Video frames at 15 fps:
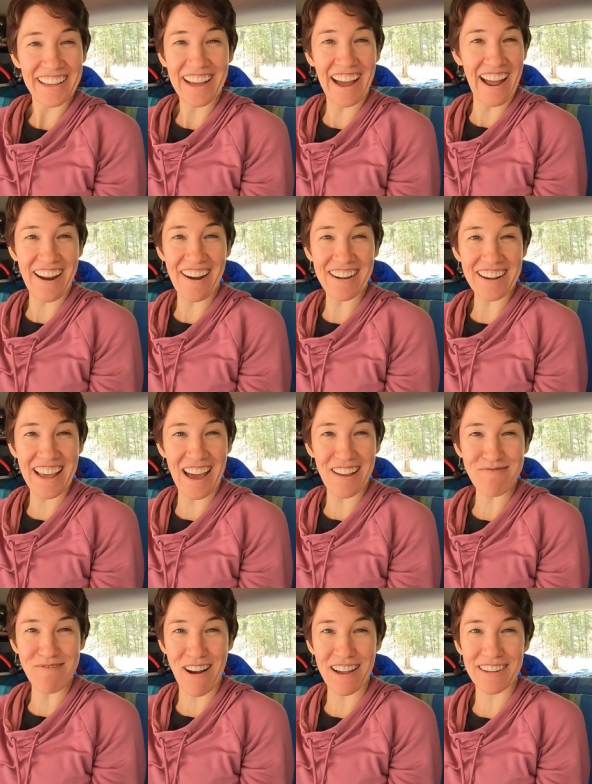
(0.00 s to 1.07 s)
like, I already
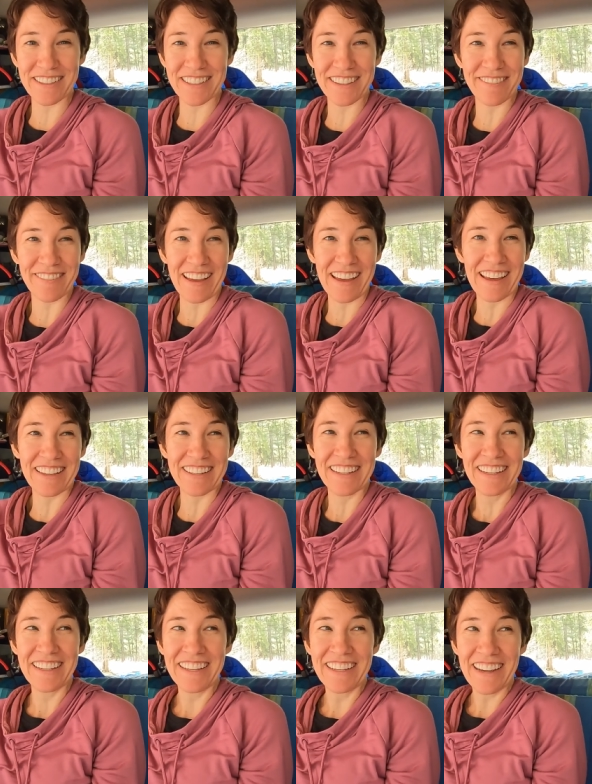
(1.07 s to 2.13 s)
had water in the van,
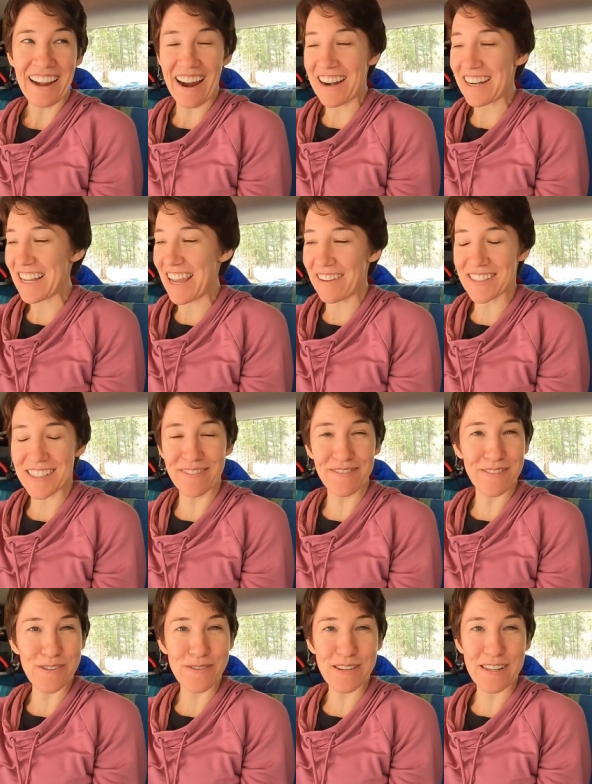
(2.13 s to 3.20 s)
I already have some
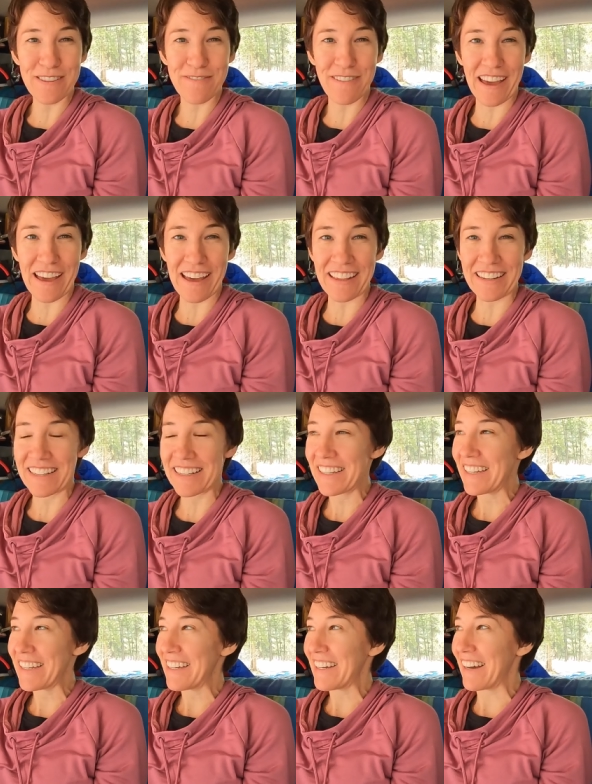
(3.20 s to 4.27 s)
food in the van.
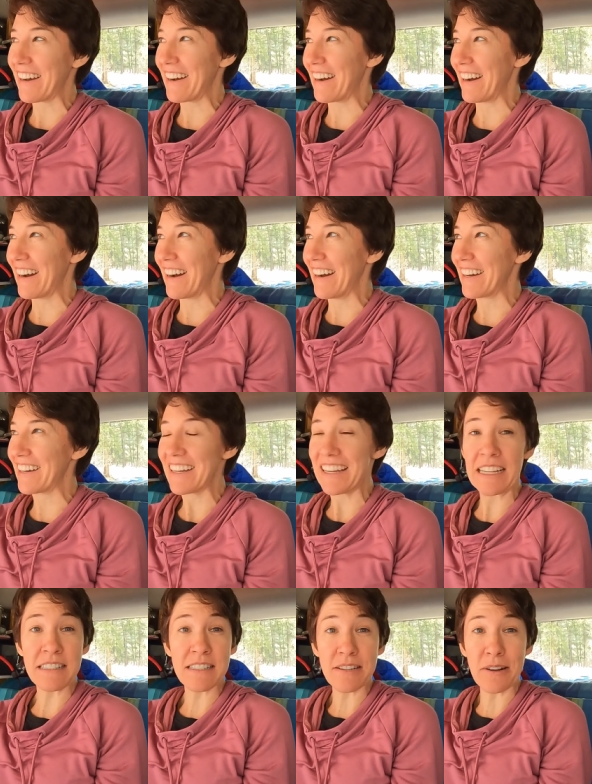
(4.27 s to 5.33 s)
Uh,
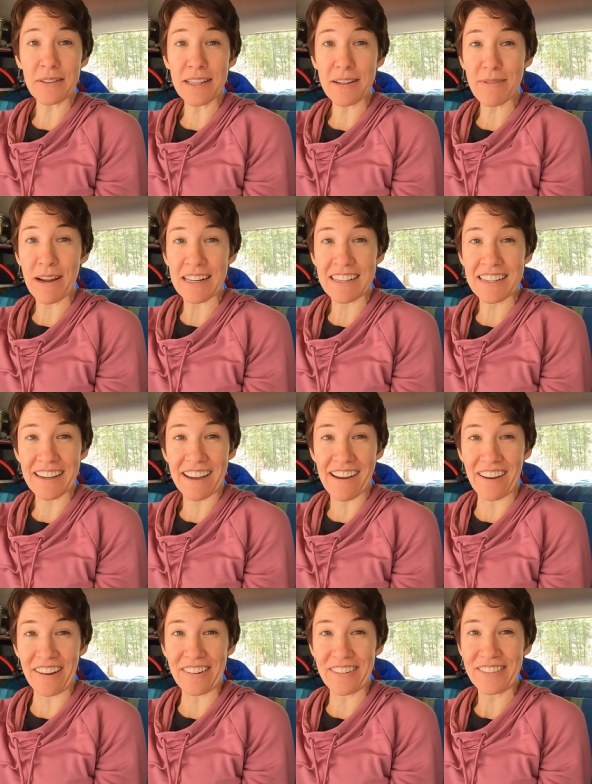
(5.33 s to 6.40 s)
it's totally ready to
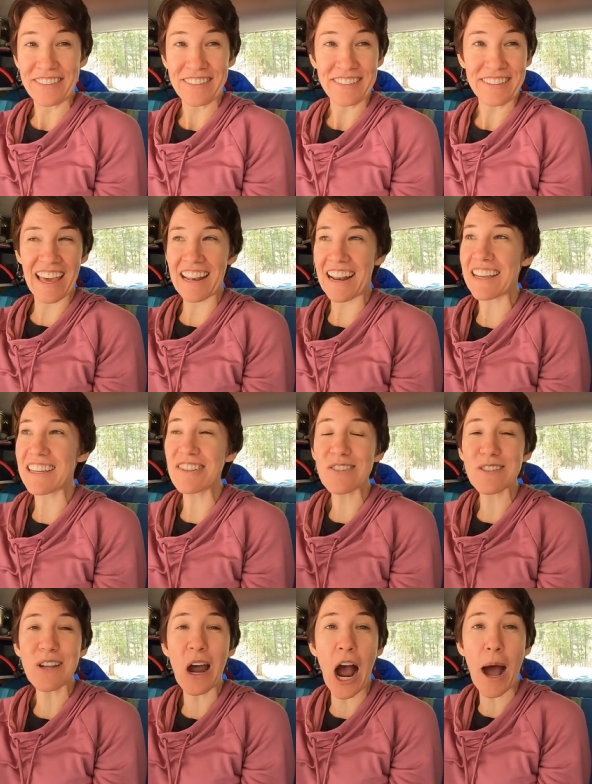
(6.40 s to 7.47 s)
go, and I can
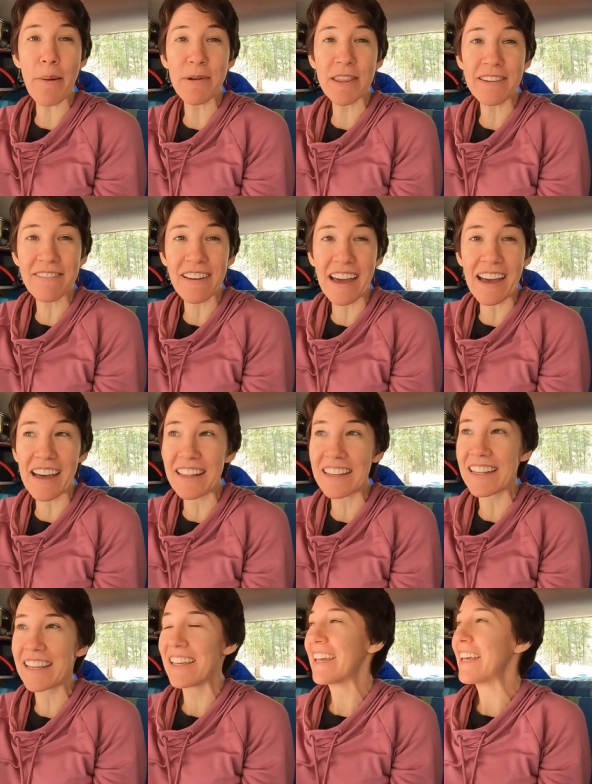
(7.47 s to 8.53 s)
just hop in the
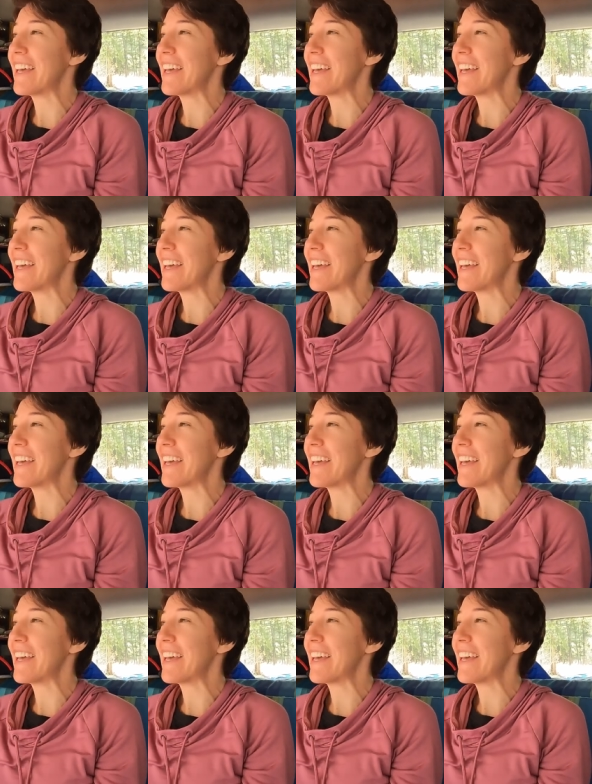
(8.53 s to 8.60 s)
van